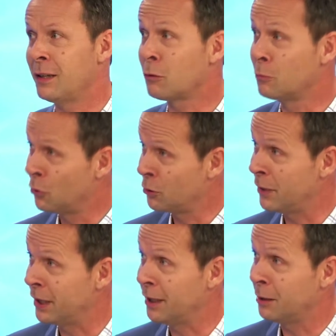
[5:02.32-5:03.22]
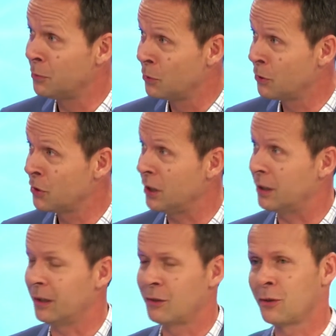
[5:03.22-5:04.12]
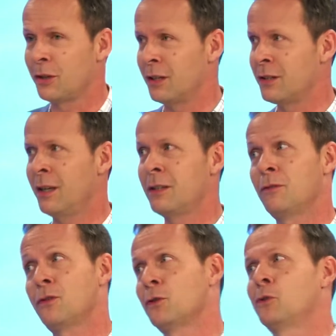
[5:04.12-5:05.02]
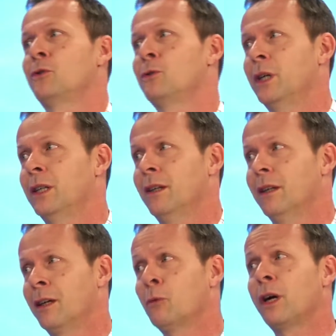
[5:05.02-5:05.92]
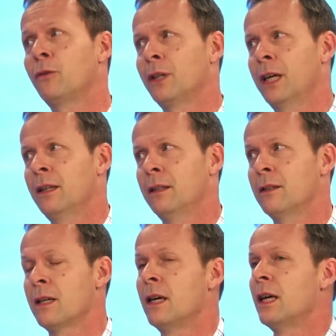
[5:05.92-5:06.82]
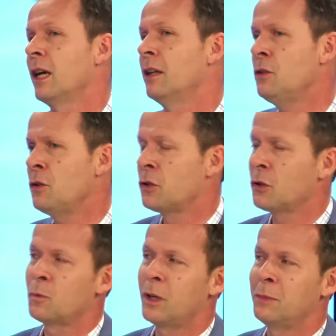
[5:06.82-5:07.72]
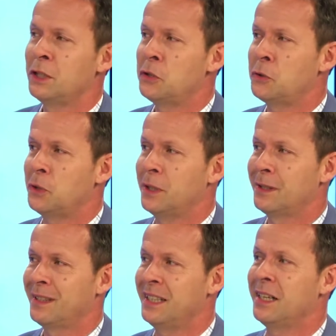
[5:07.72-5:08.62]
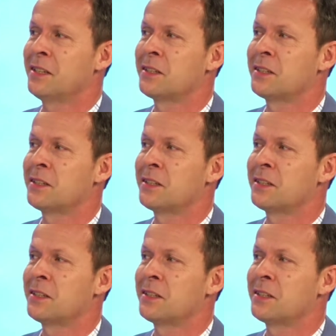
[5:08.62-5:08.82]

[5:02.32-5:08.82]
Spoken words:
out more money and more seedlings. So the incentive is not to do anything and wait for the handouts. And this is just one ministry. The others